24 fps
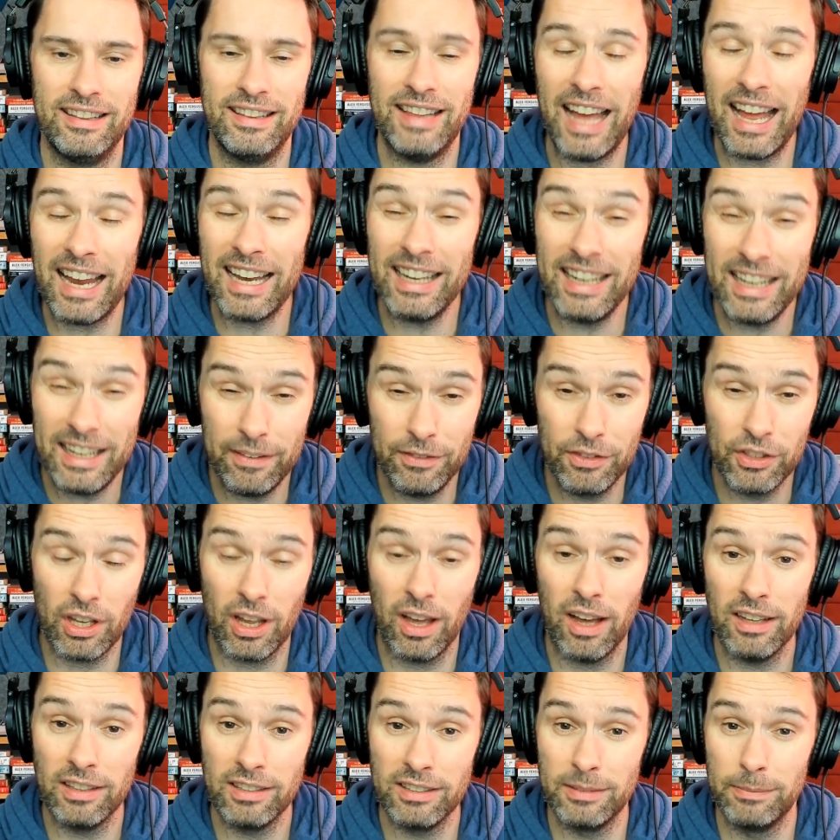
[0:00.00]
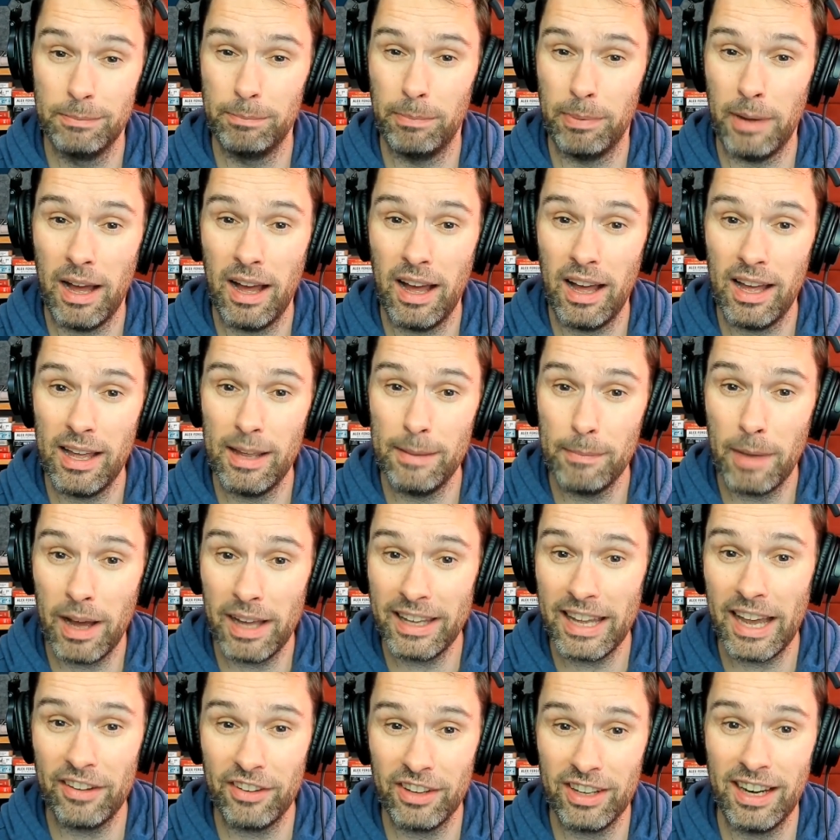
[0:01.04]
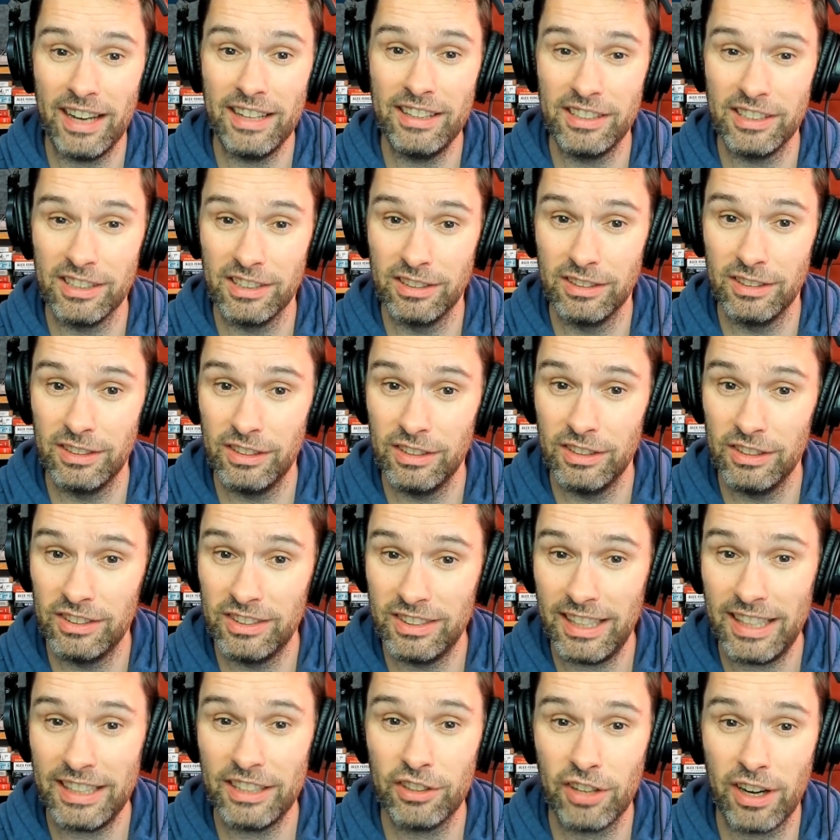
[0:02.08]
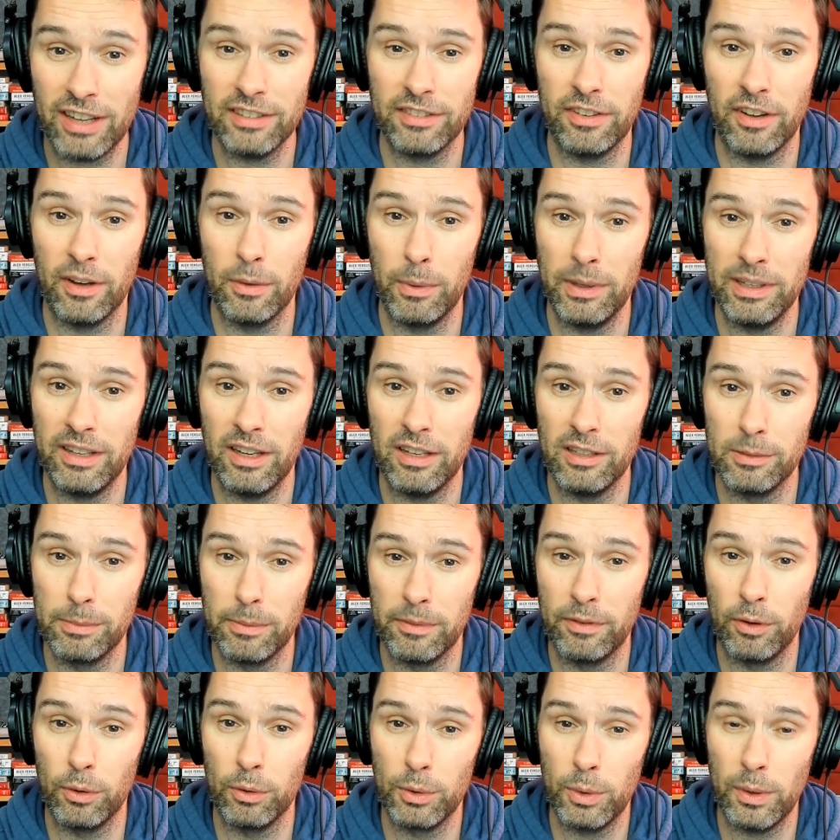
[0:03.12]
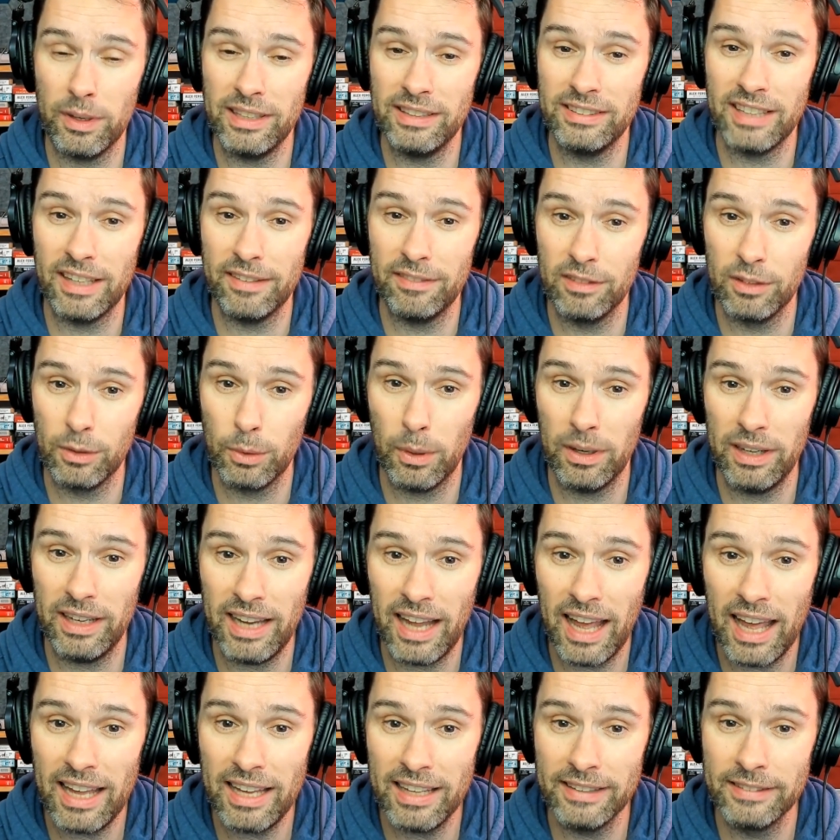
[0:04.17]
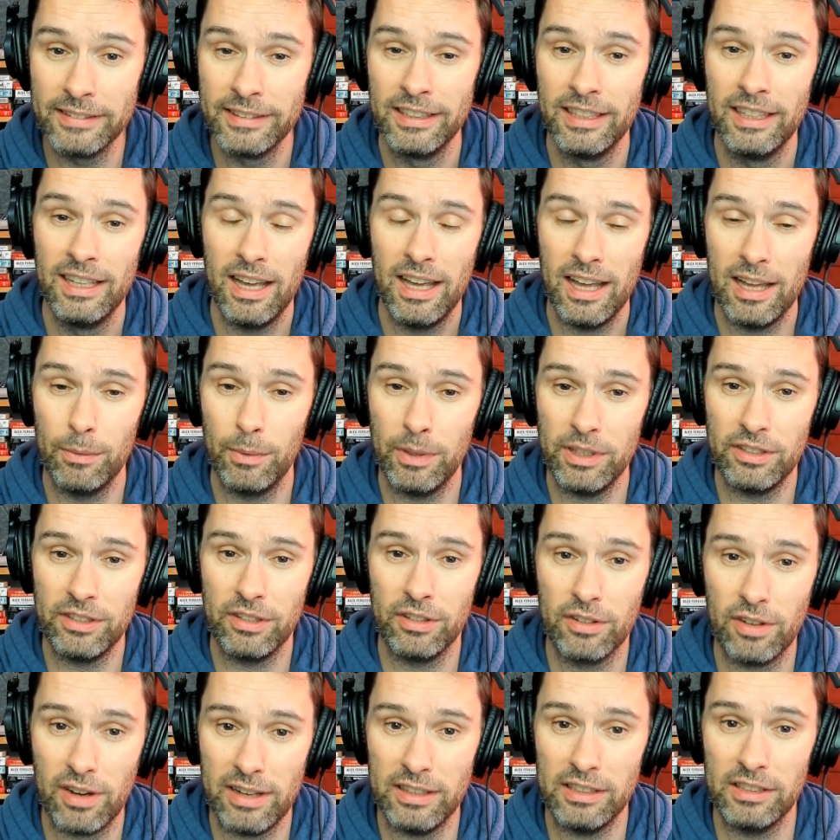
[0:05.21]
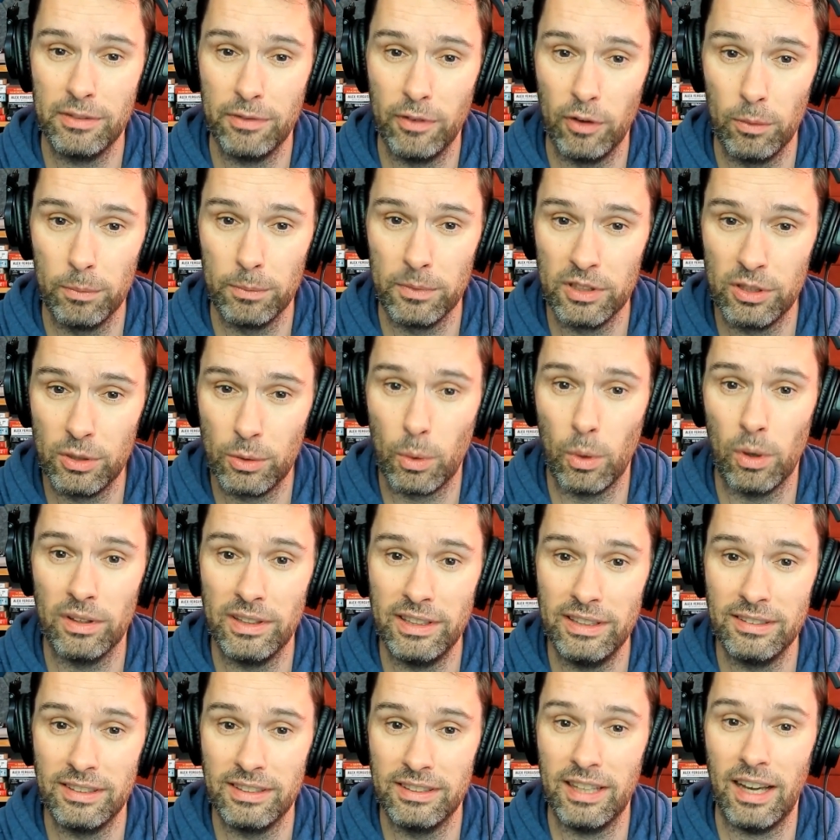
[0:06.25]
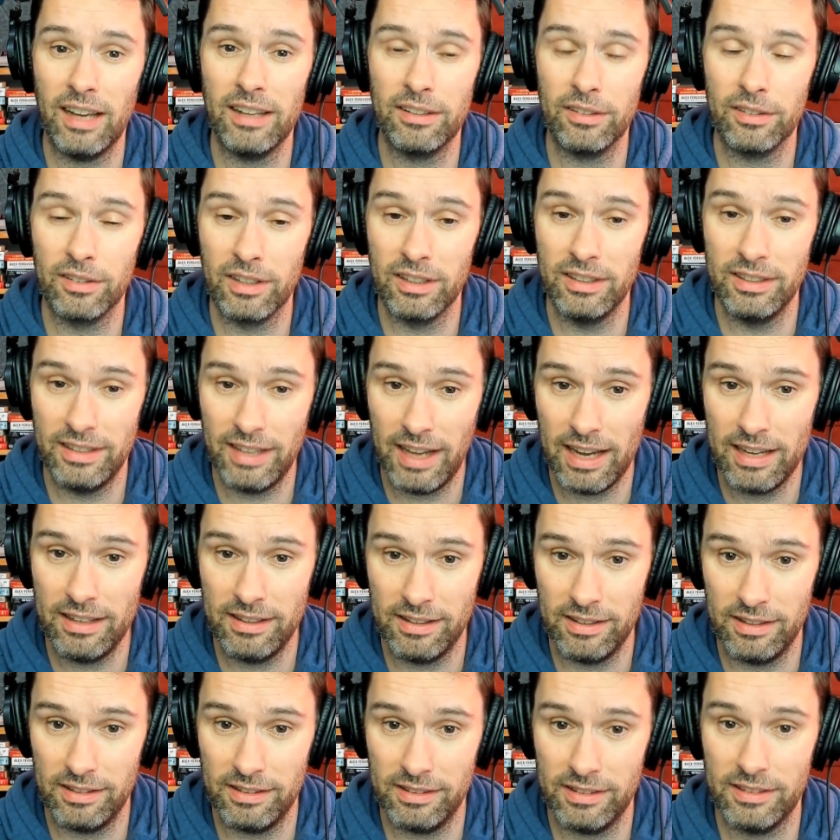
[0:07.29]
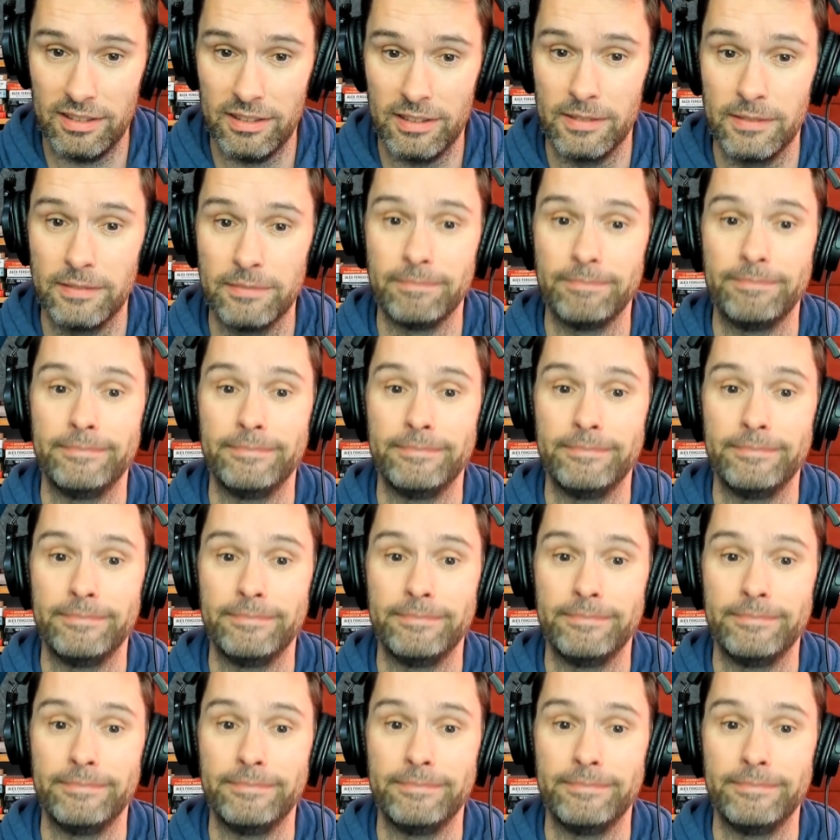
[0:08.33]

That leaves us, by my calculation, 6 transfer windows before 27-28, in which to transform the squad into title contenders.